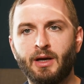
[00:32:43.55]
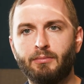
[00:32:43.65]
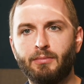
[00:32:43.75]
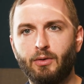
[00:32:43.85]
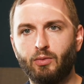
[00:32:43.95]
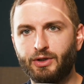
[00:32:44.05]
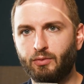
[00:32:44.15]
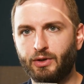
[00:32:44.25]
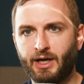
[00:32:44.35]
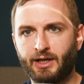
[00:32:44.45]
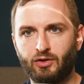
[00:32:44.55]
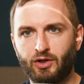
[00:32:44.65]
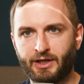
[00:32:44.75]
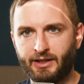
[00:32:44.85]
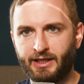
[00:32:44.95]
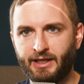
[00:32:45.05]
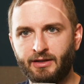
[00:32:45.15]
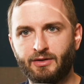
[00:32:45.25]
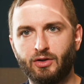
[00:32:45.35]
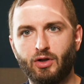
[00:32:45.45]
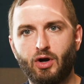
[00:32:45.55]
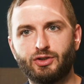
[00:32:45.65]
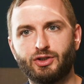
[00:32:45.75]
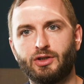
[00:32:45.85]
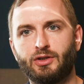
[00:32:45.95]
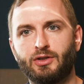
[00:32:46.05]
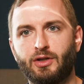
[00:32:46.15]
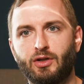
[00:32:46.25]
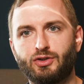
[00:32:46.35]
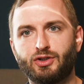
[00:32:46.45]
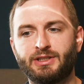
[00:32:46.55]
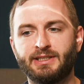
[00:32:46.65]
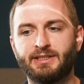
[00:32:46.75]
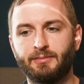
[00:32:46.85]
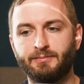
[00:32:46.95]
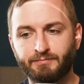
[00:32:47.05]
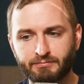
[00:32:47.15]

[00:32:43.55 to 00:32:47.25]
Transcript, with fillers: but when you when you kind of look at the the larger the larger system,